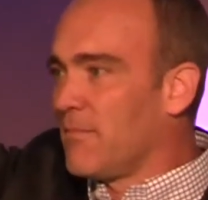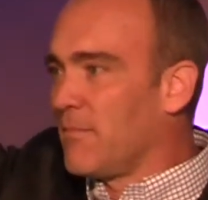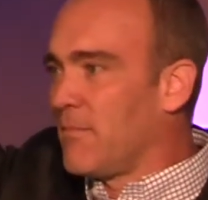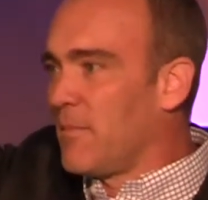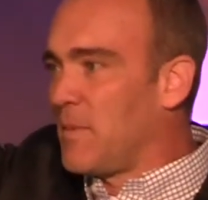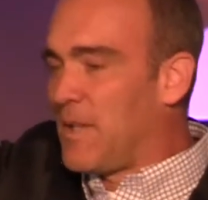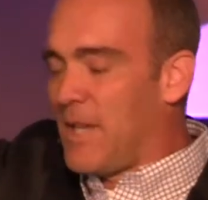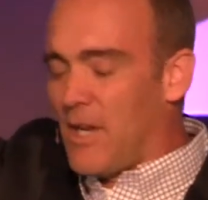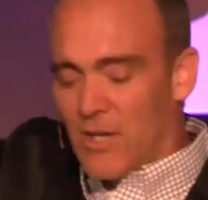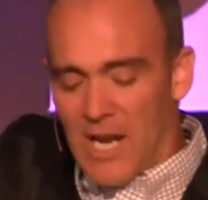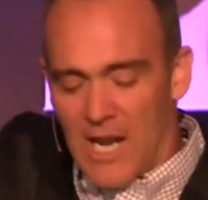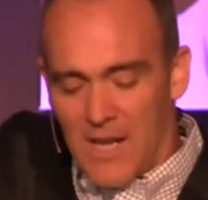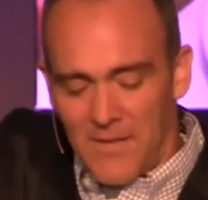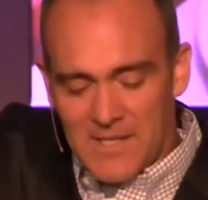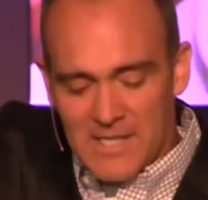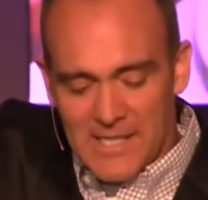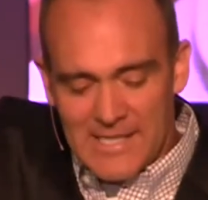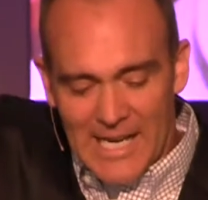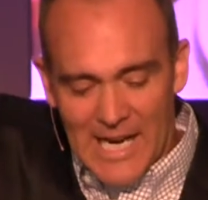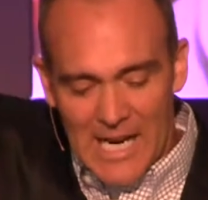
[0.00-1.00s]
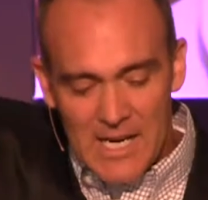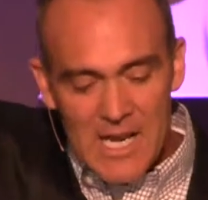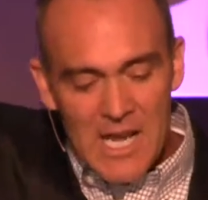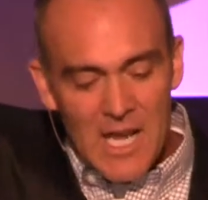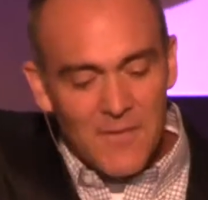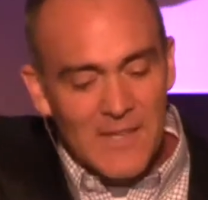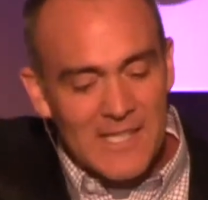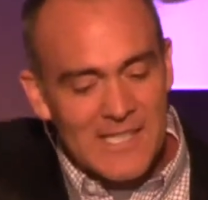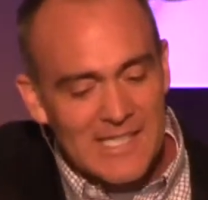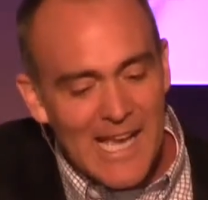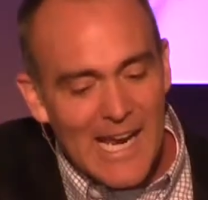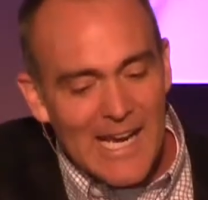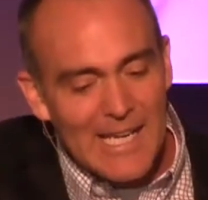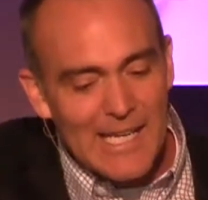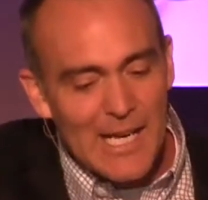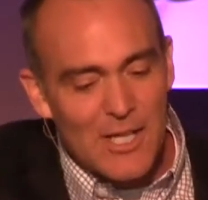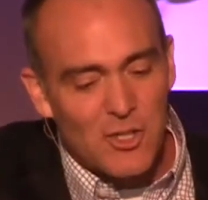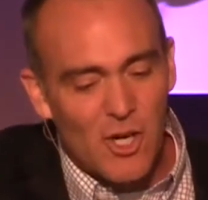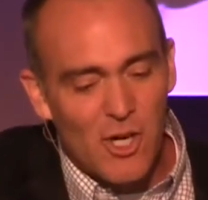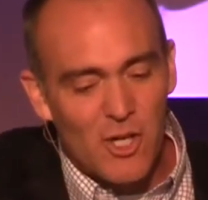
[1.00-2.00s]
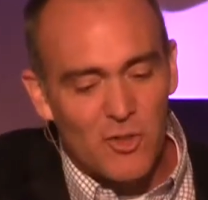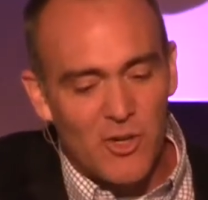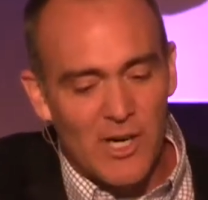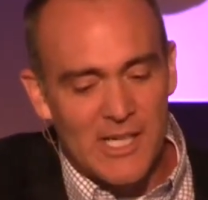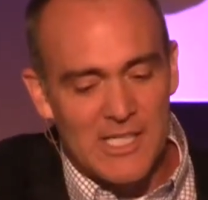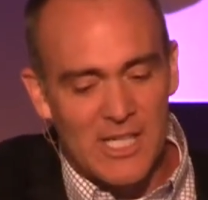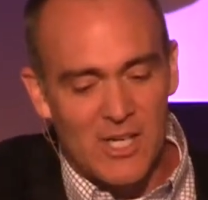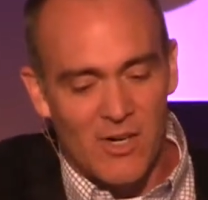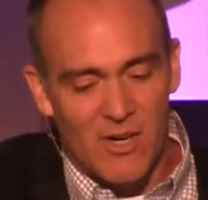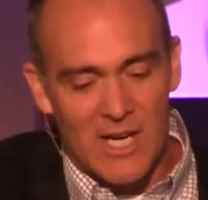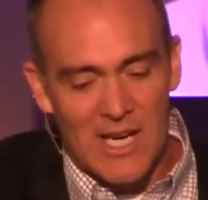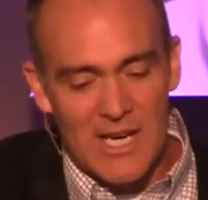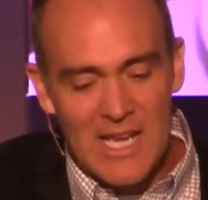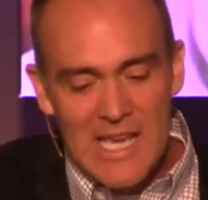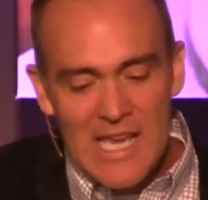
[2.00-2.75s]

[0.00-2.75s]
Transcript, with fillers: See, okay, this is the second. The second internal criterion